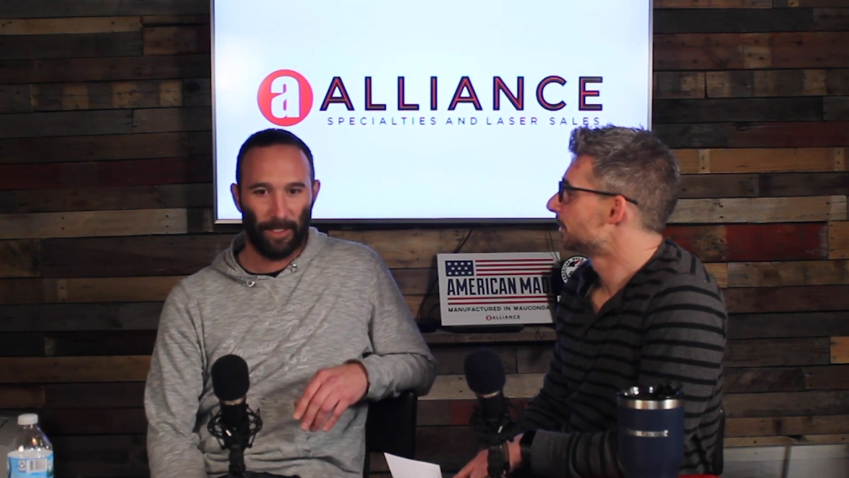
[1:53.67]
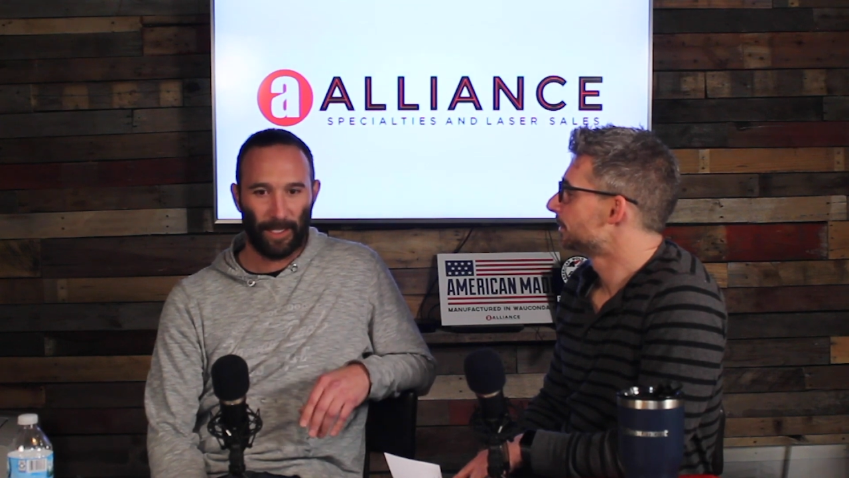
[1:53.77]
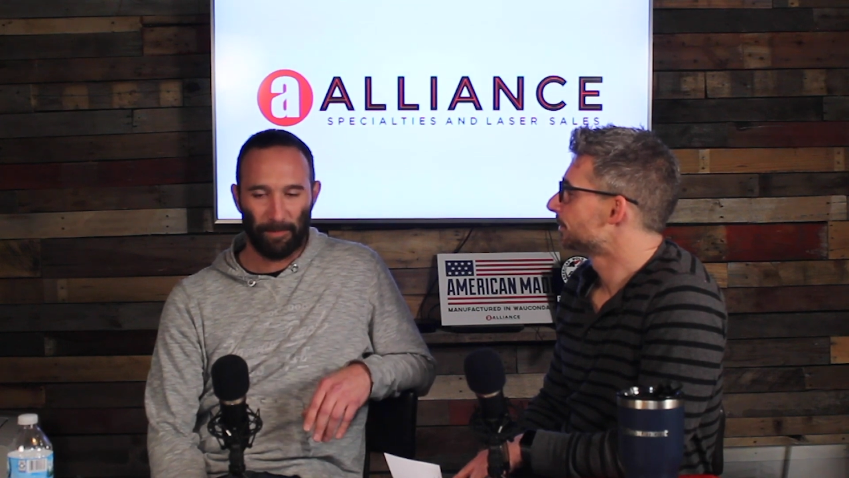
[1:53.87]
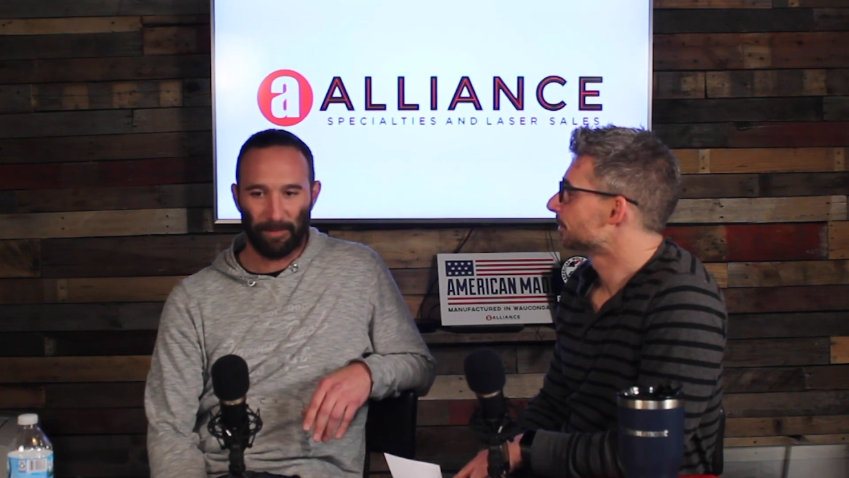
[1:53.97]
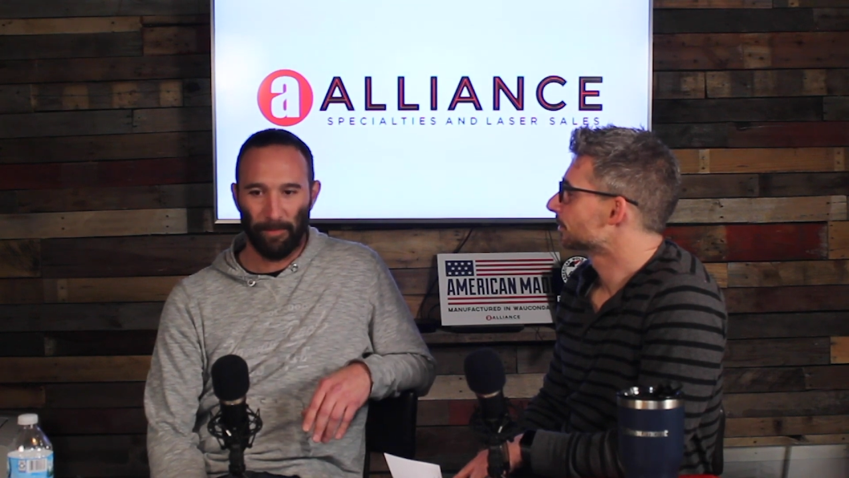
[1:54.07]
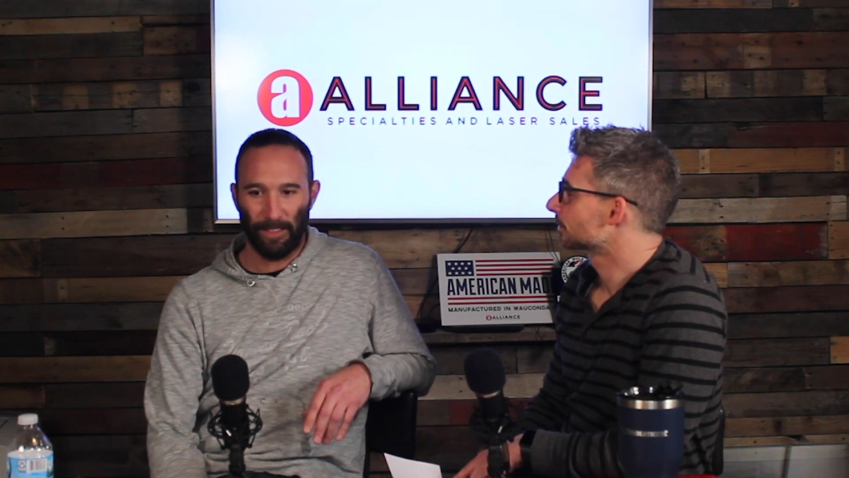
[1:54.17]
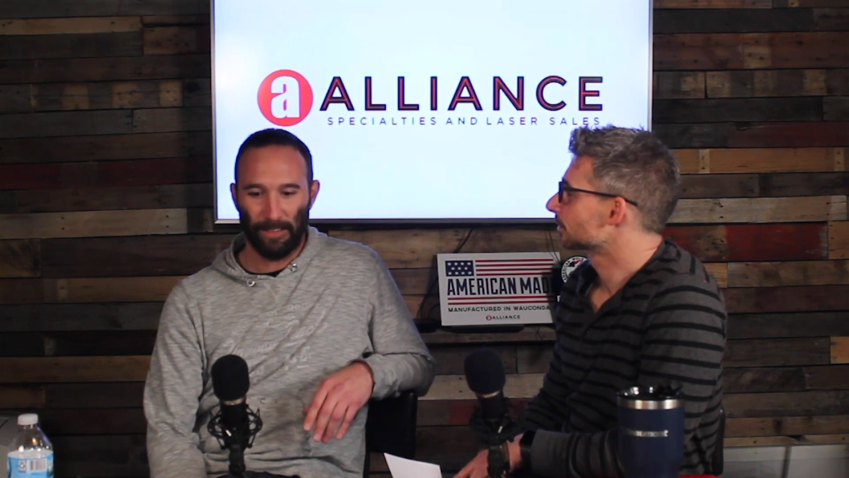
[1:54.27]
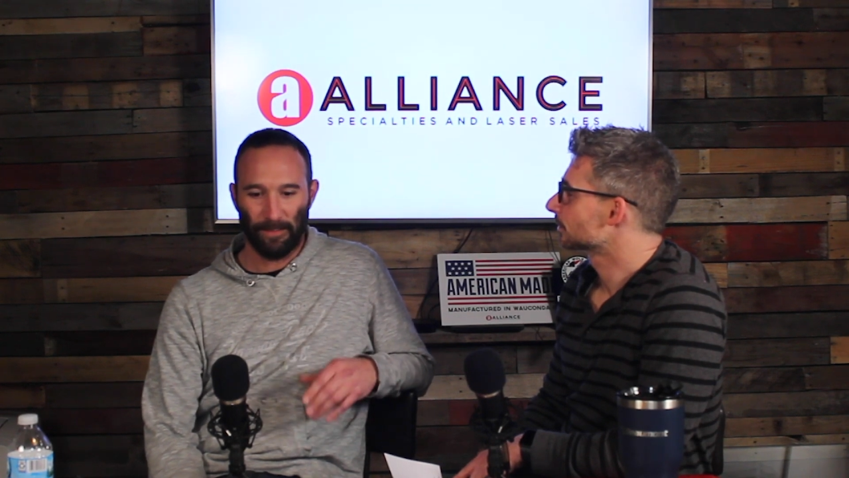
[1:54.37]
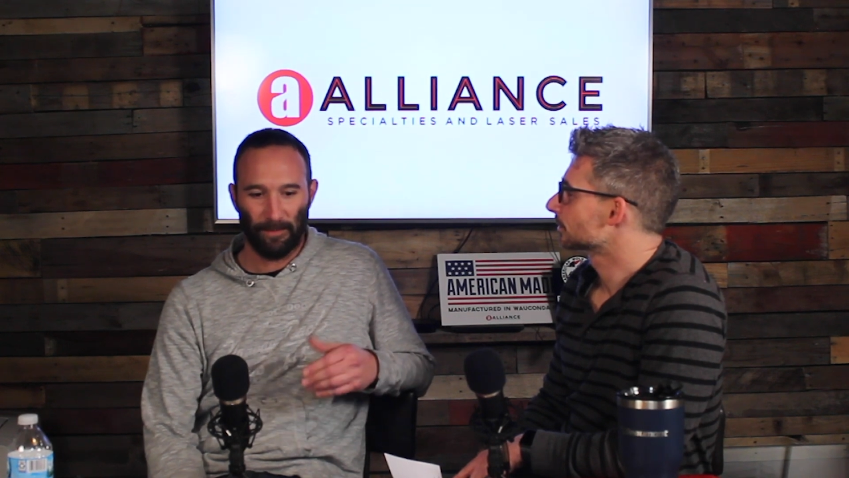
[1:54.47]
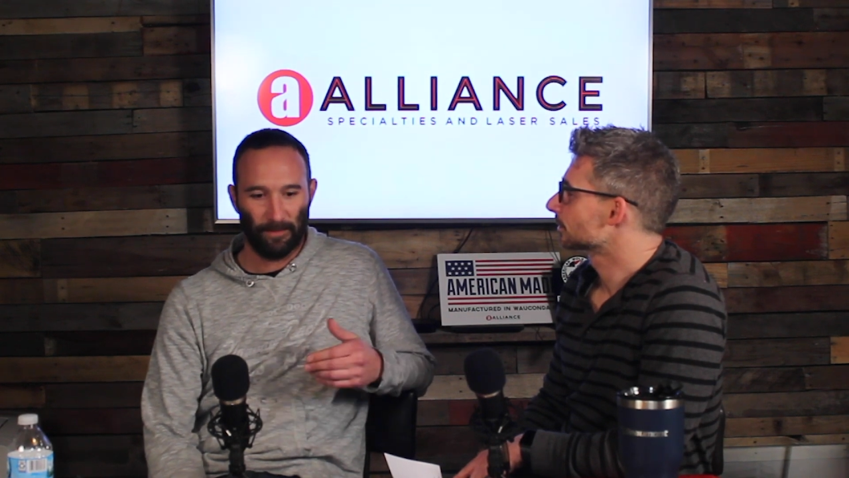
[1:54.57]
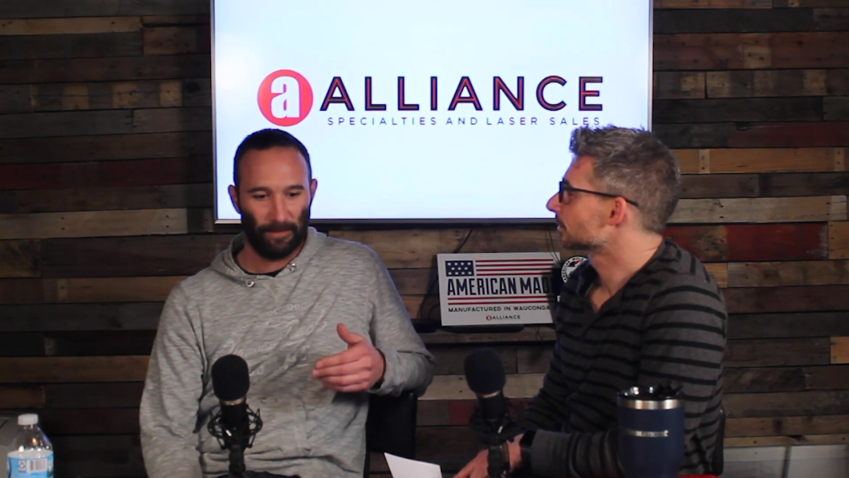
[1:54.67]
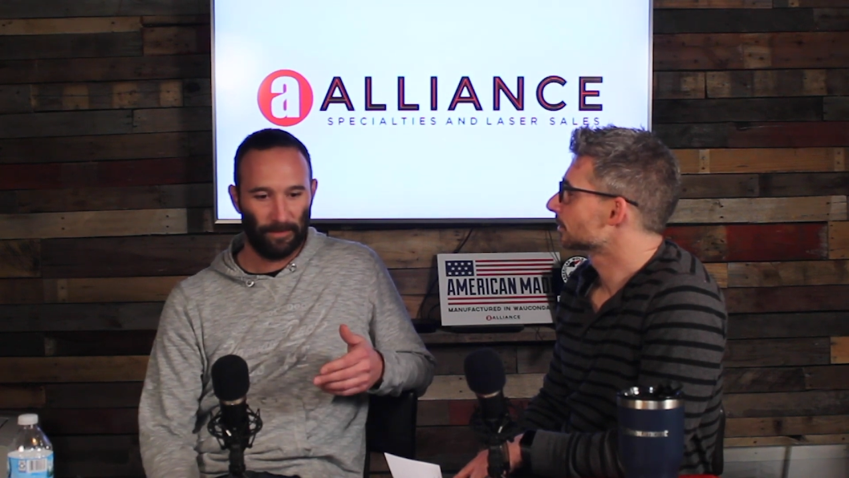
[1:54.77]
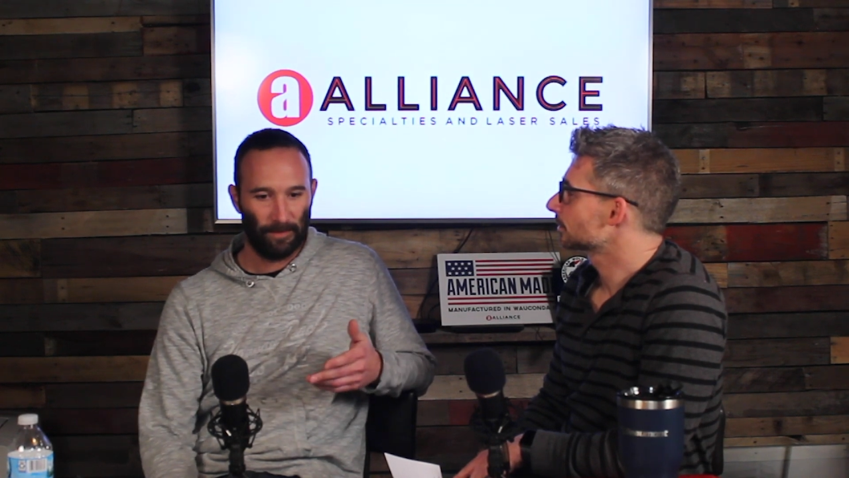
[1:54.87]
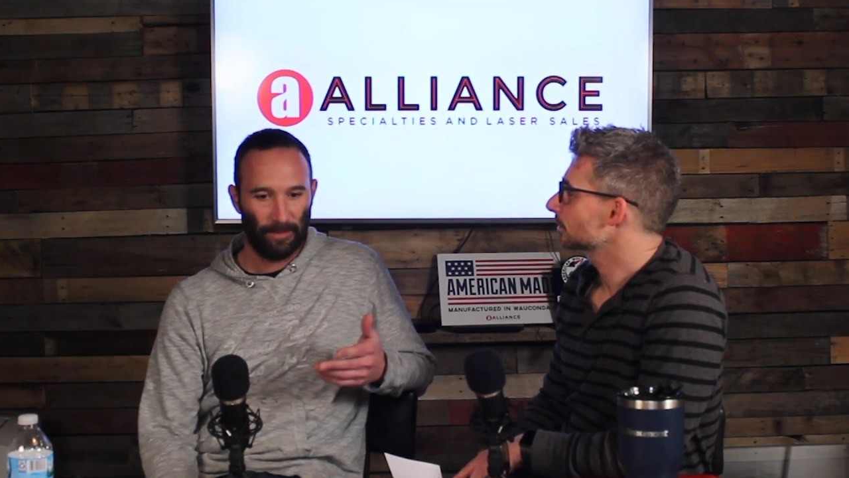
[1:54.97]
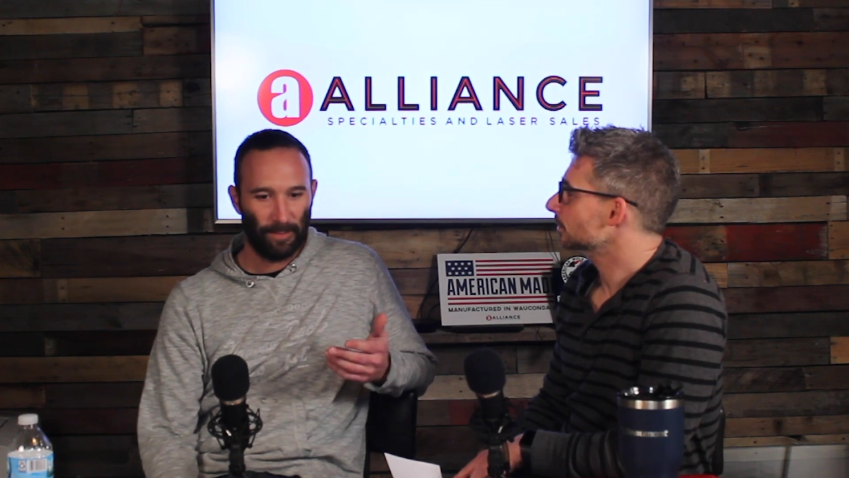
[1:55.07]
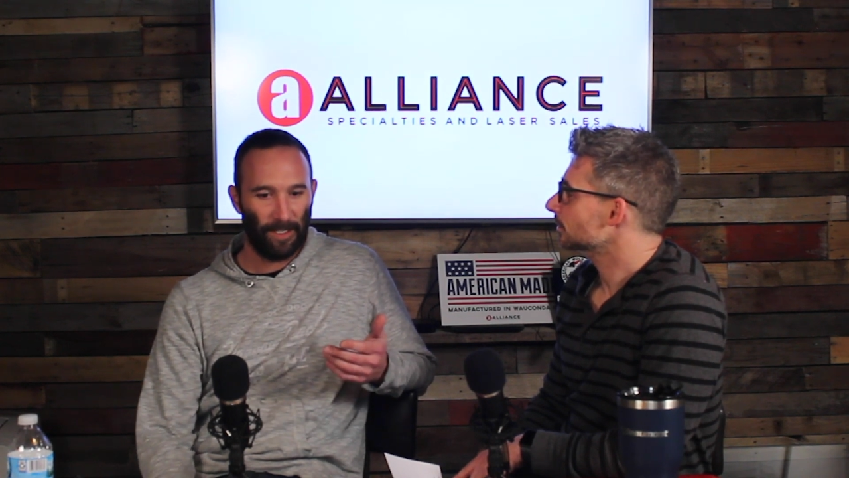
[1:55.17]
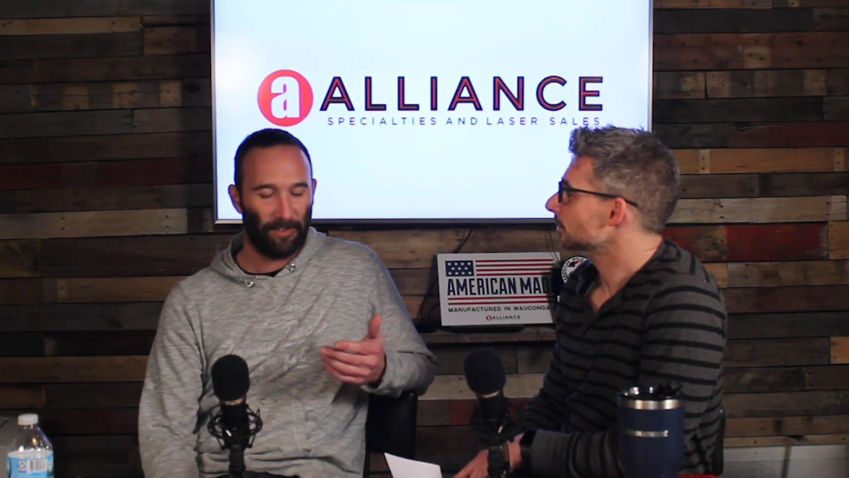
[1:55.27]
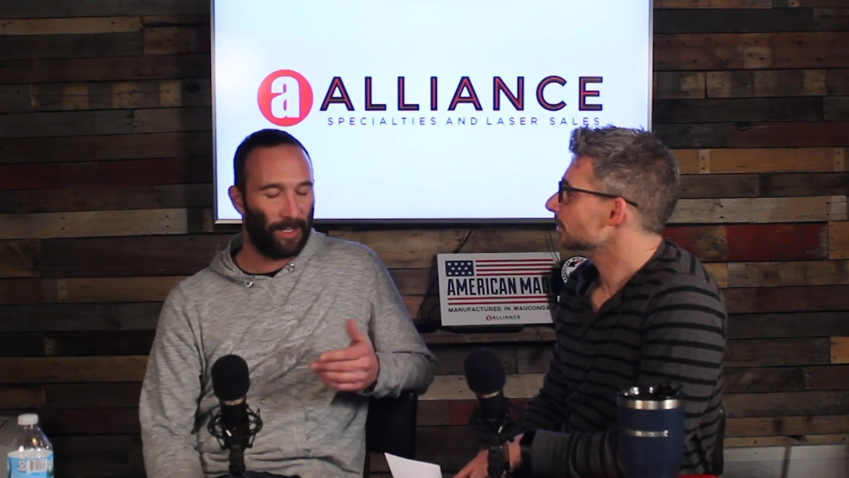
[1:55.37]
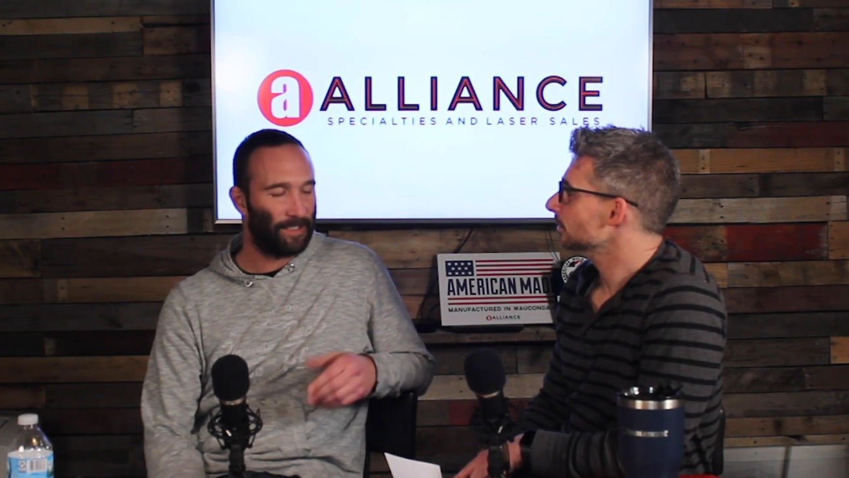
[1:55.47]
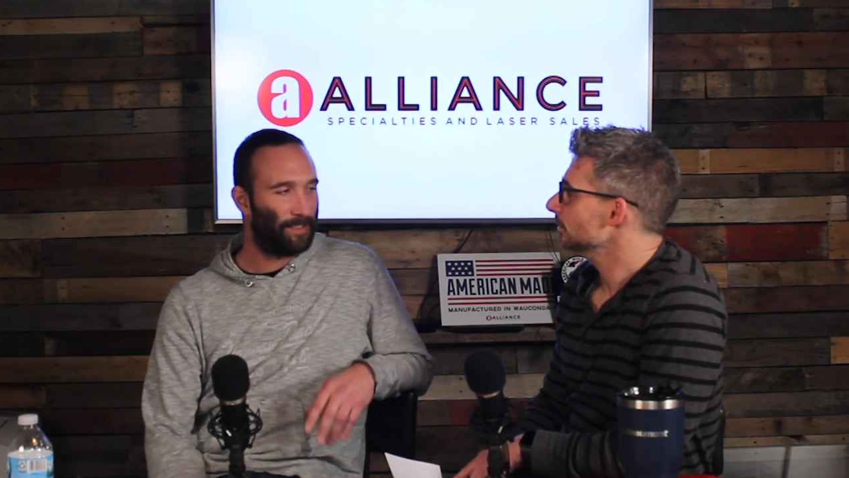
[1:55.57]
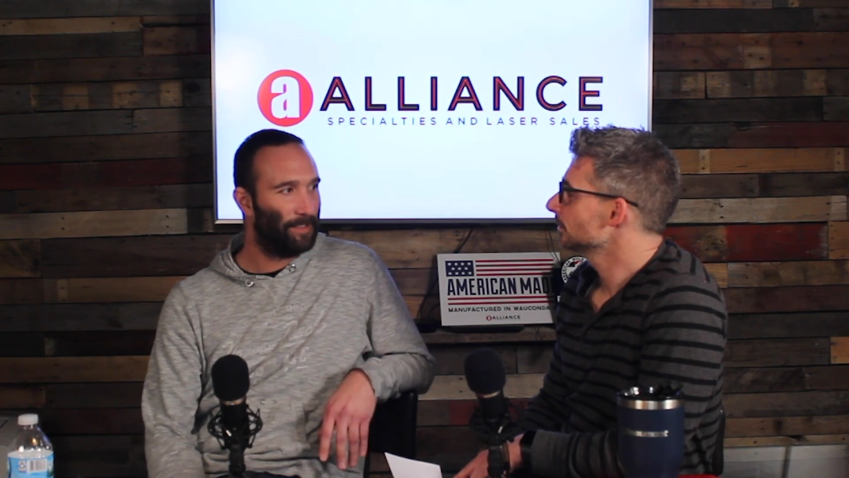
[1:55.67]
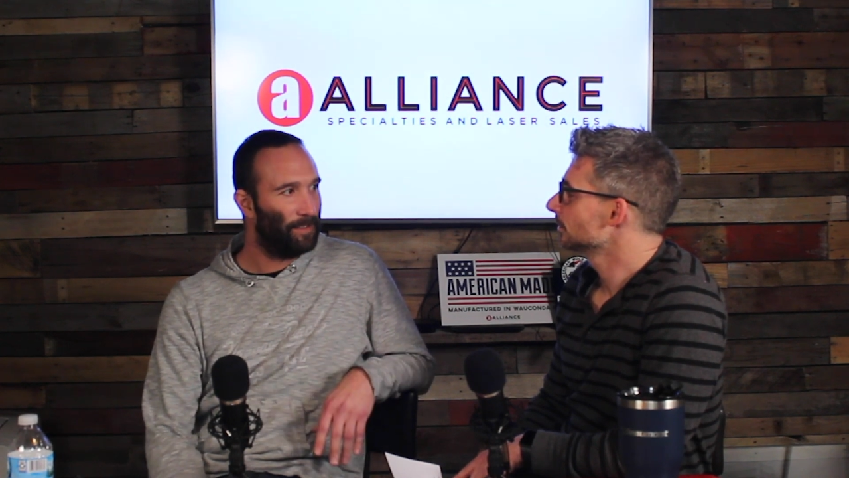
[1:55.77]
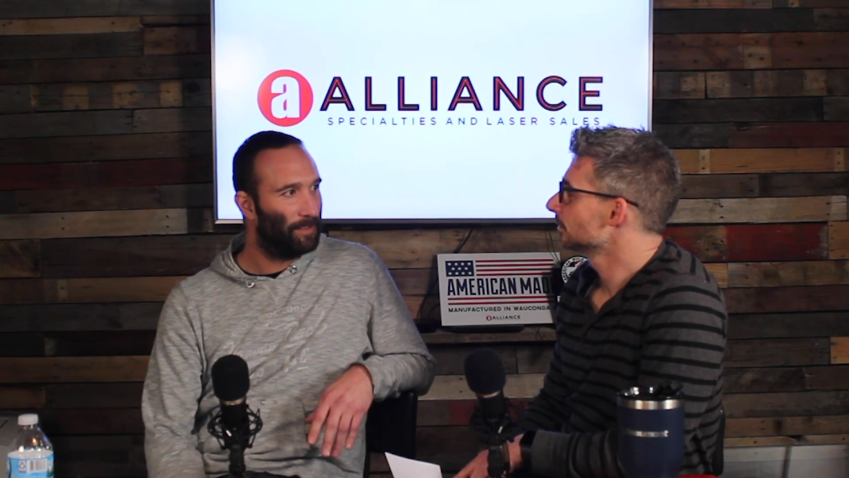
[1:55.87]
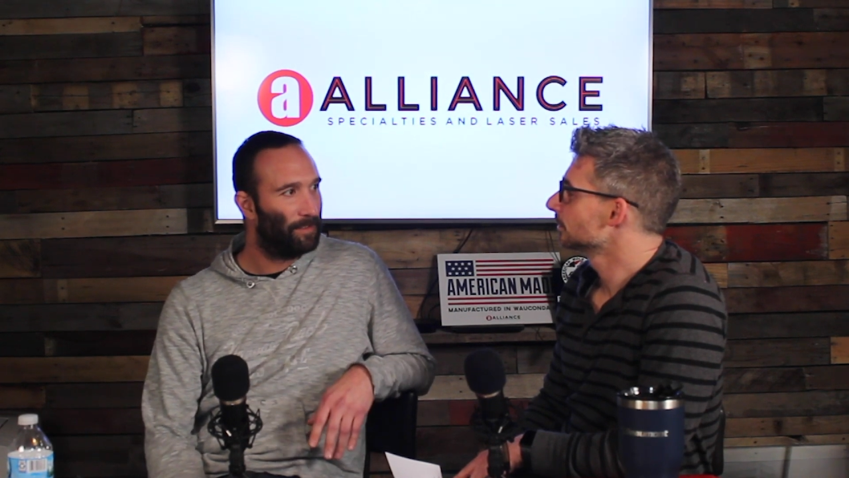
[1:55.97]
It keeps me interested,